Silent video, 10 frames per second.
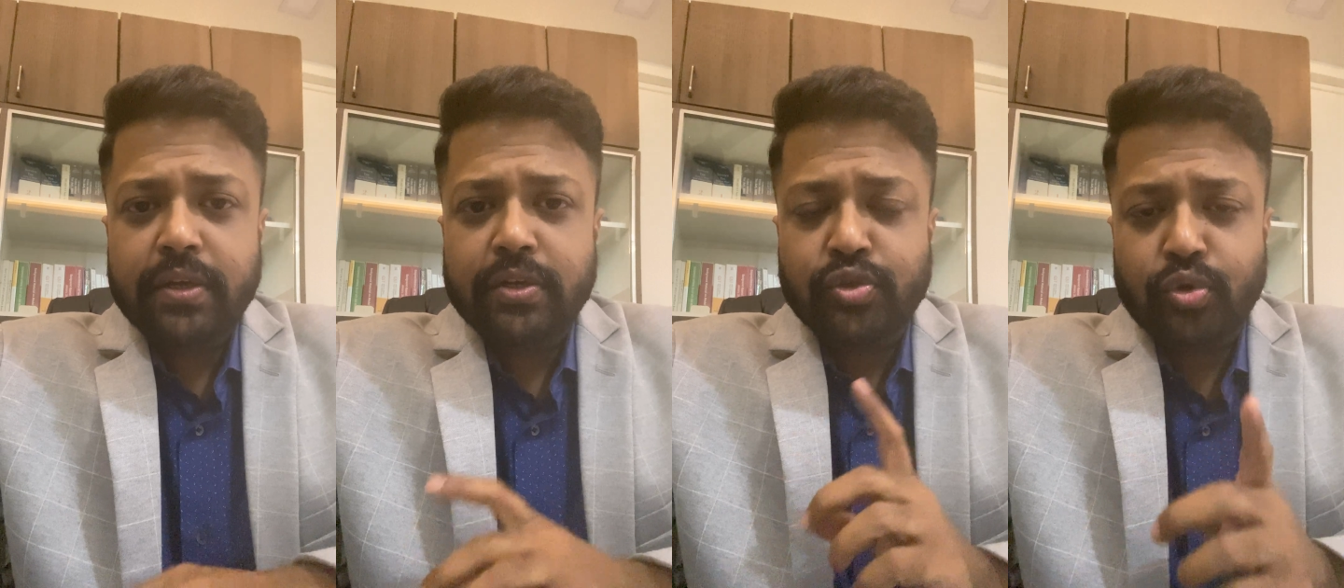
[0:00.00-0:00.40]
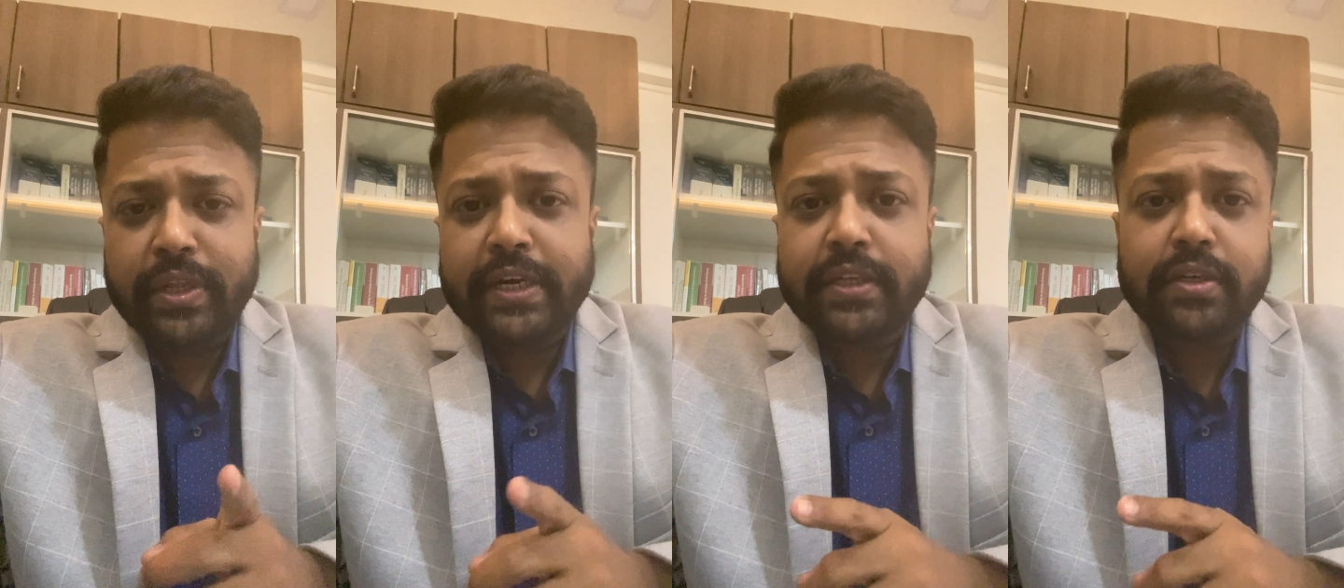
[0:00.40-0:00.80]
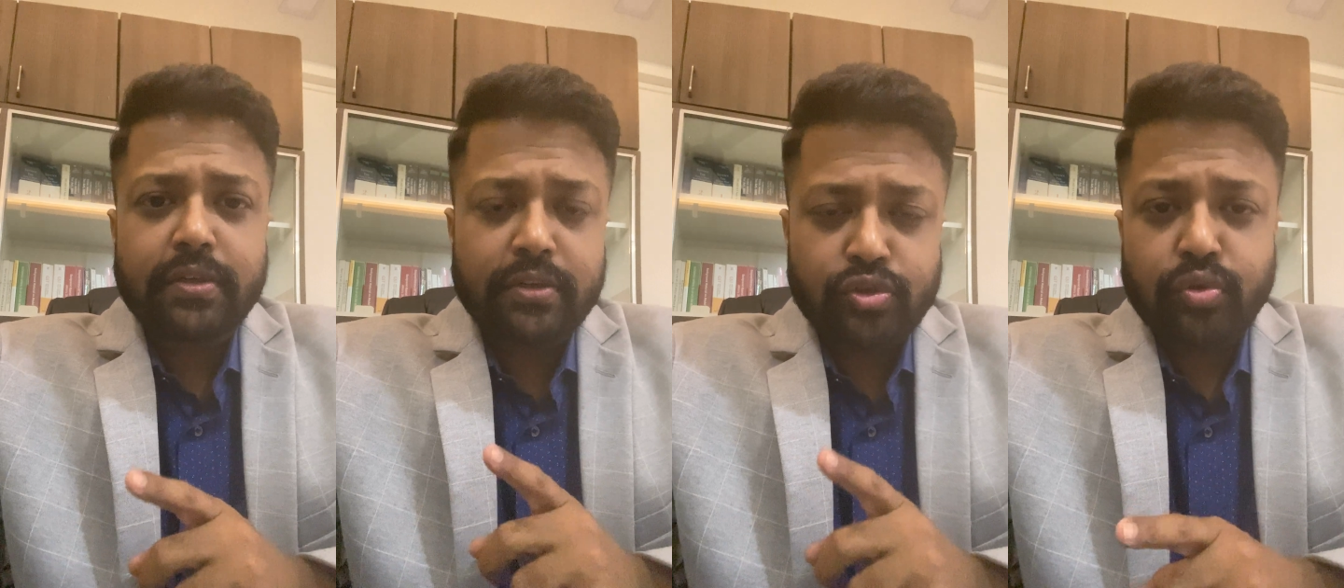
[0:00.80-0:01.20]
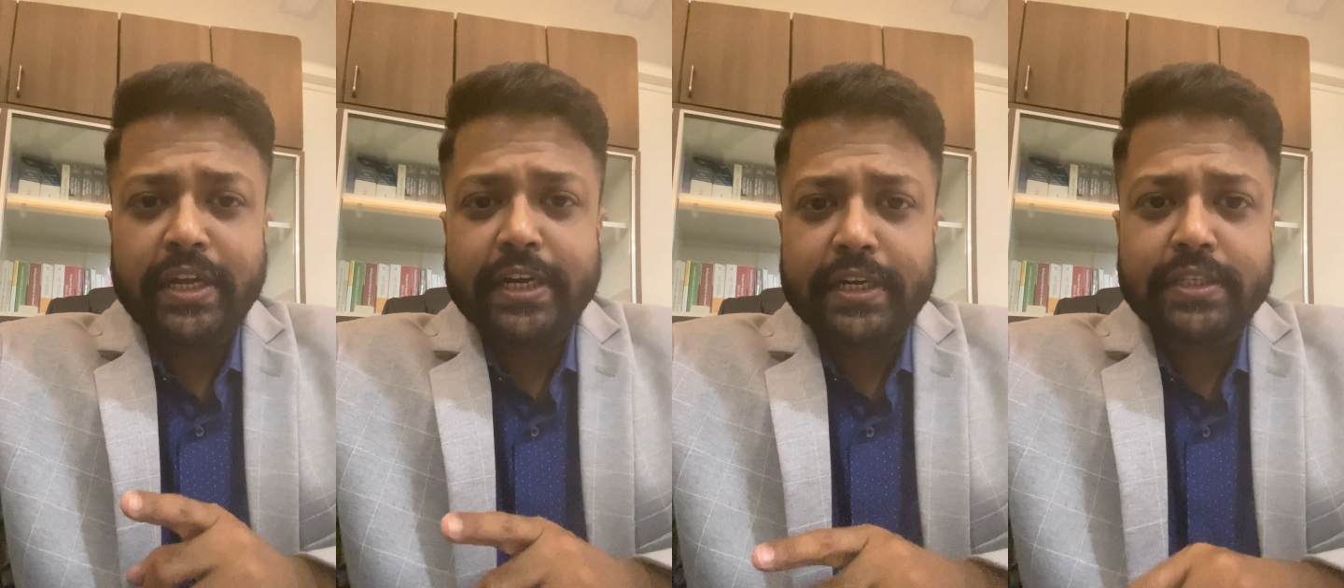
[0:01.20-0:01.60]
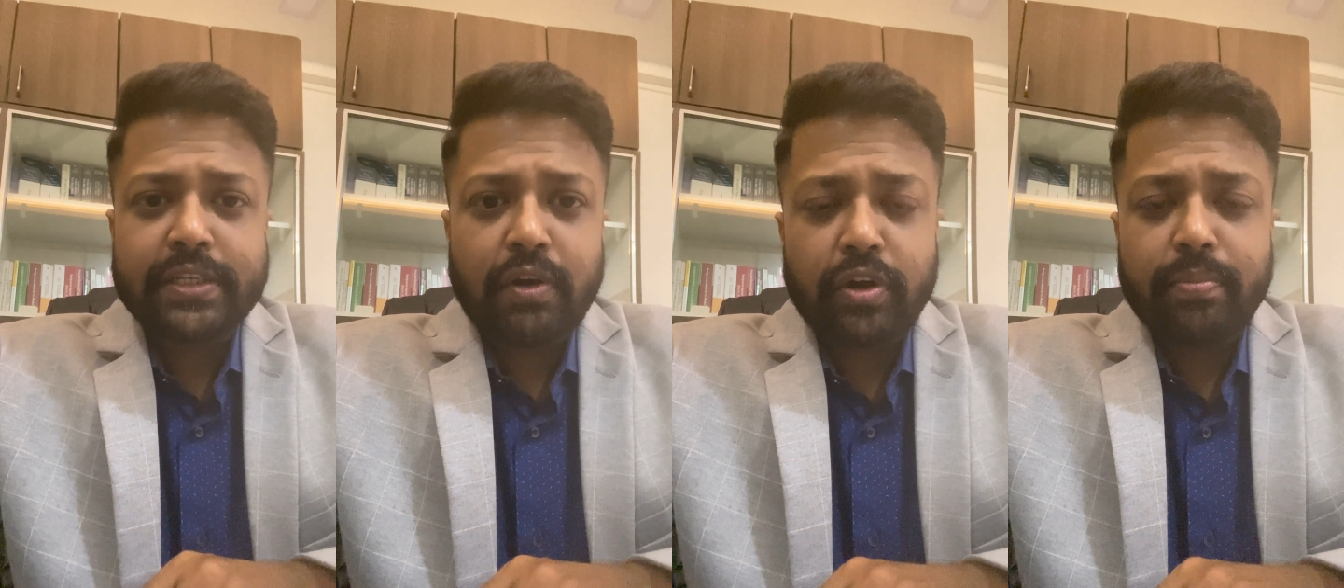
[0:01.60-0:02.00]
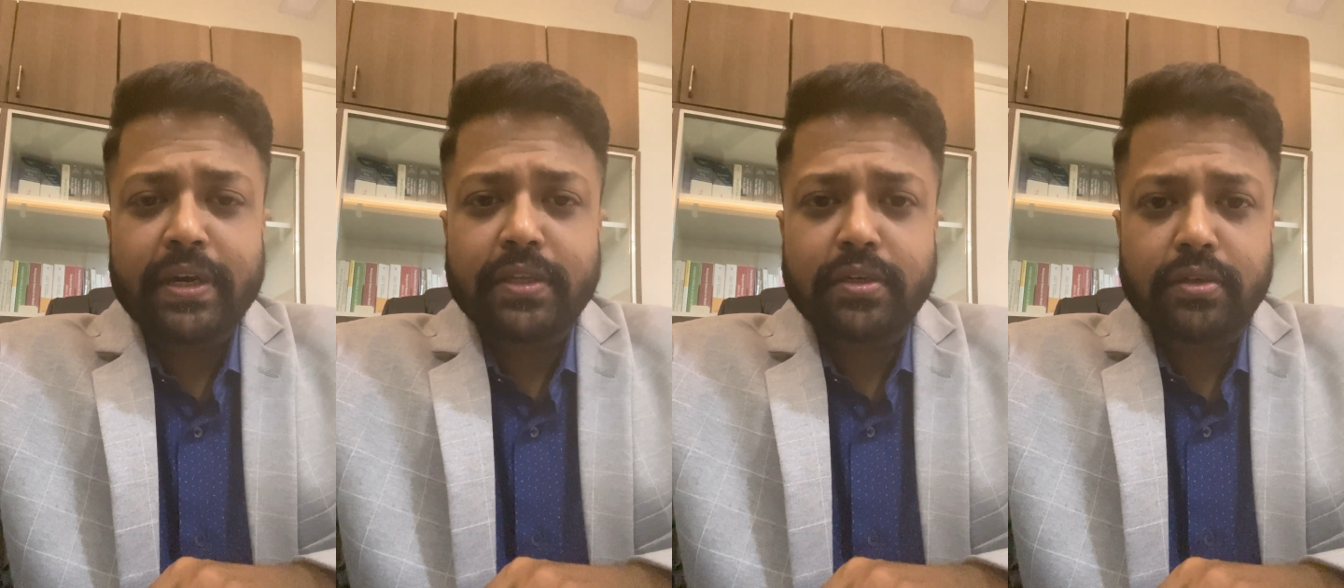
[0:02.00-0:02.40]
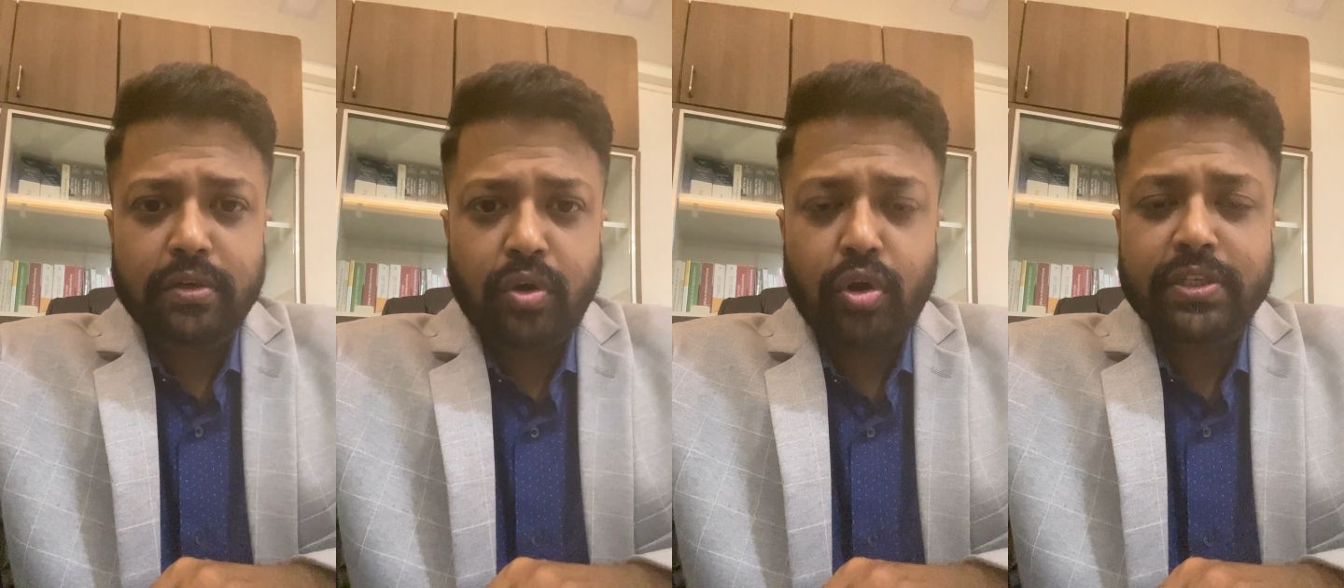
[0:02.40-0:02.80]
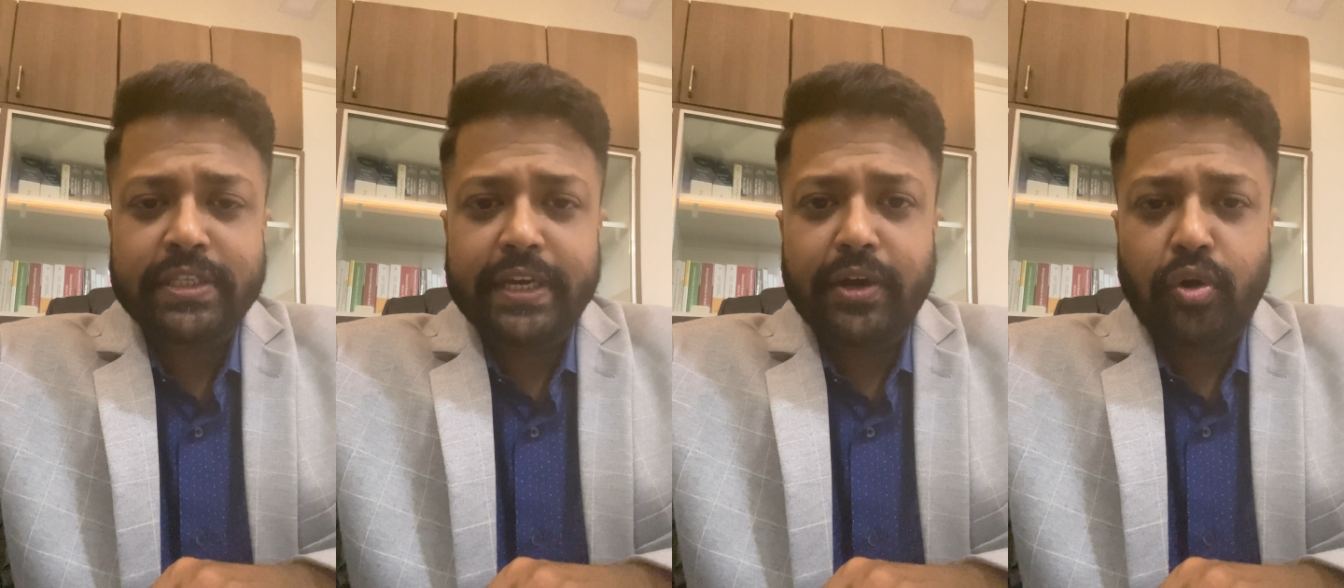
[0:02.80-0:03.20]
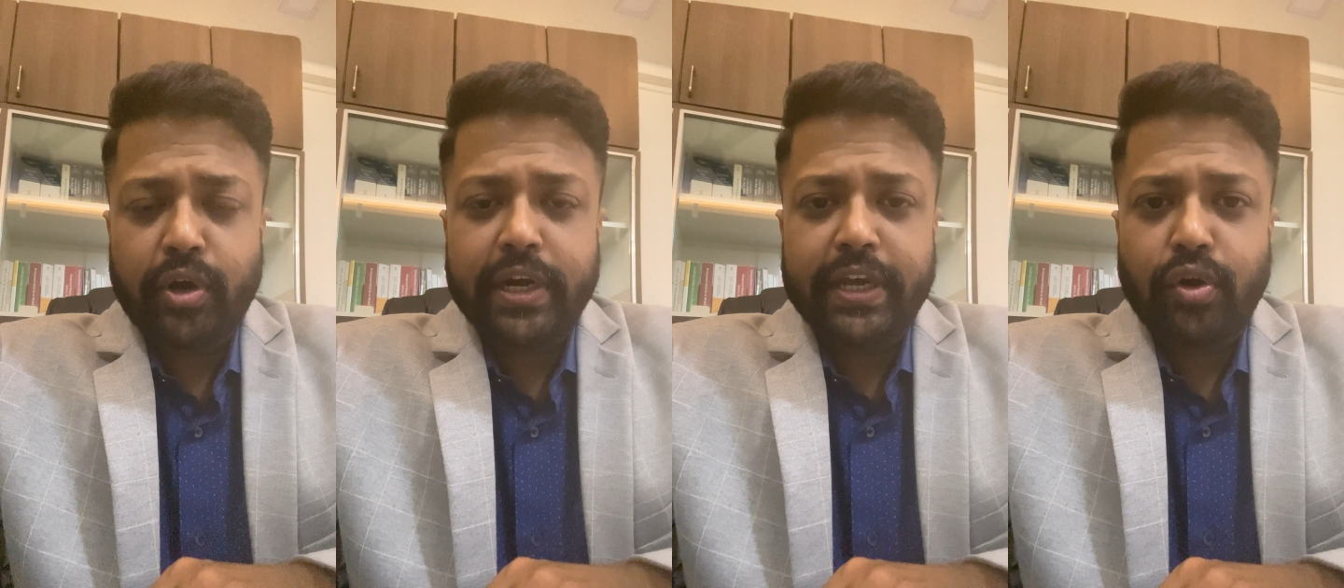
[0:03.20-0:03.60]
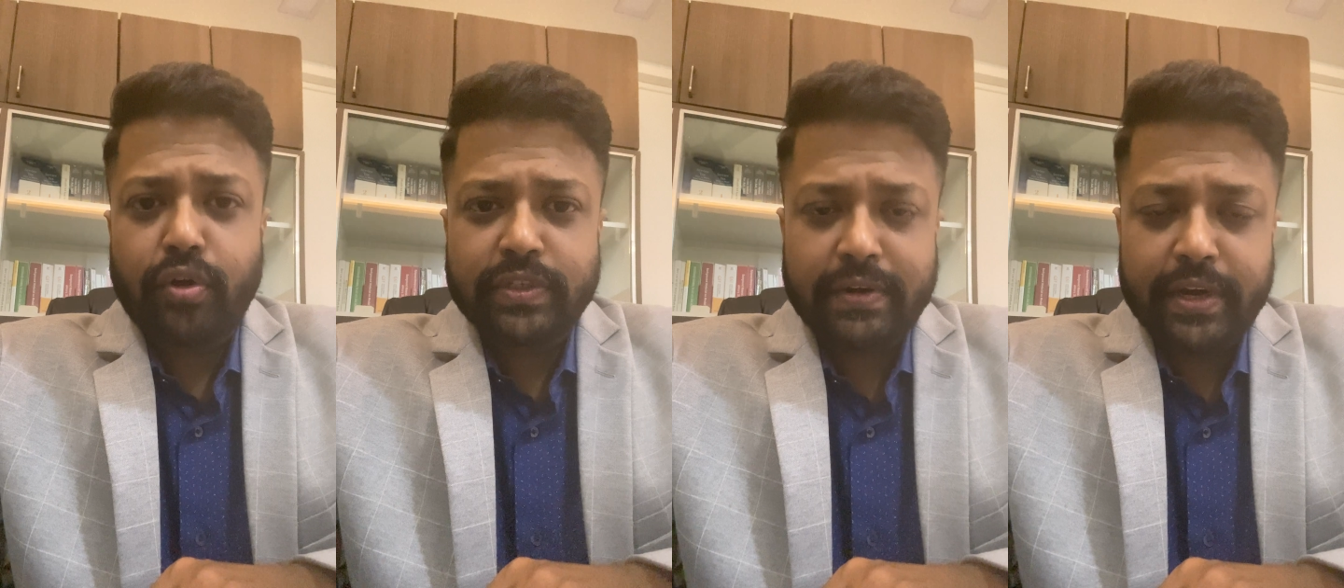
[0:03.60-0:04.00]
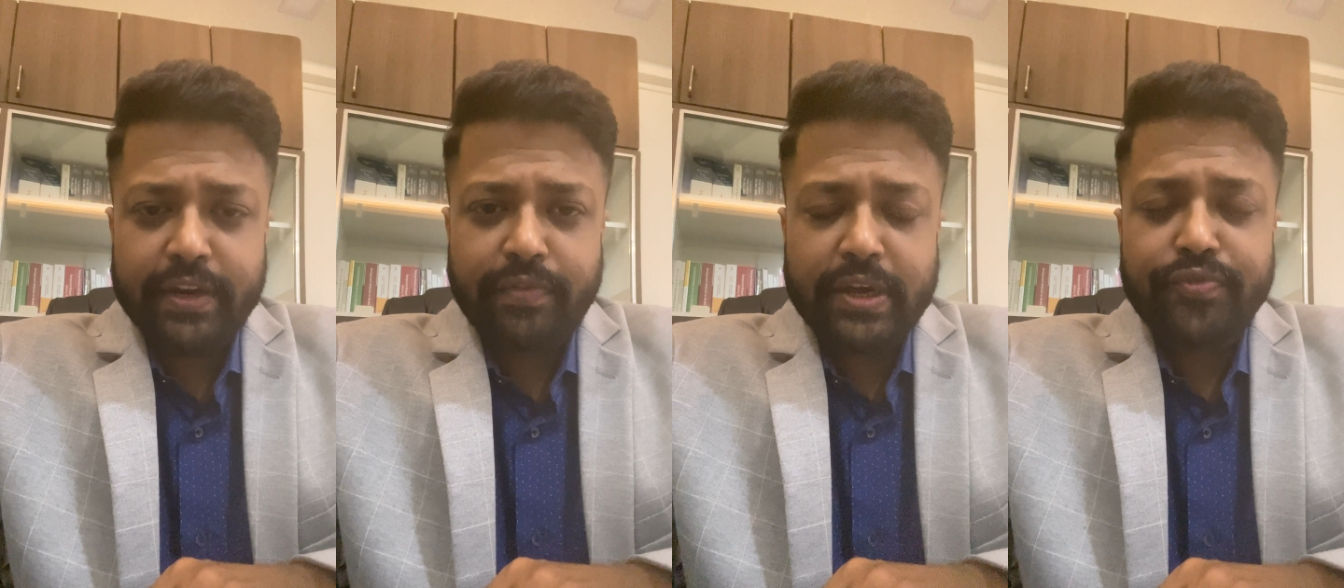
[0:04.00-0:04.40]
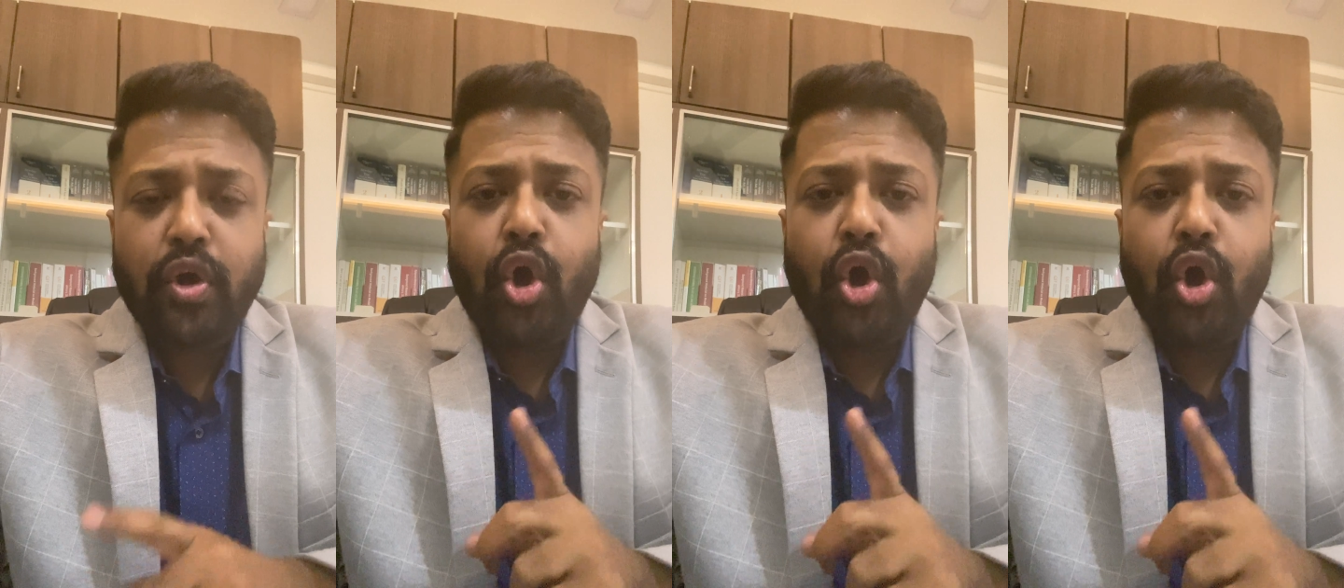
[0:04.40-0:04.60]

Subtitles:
so that it is covered by the clause C or D of 17(5),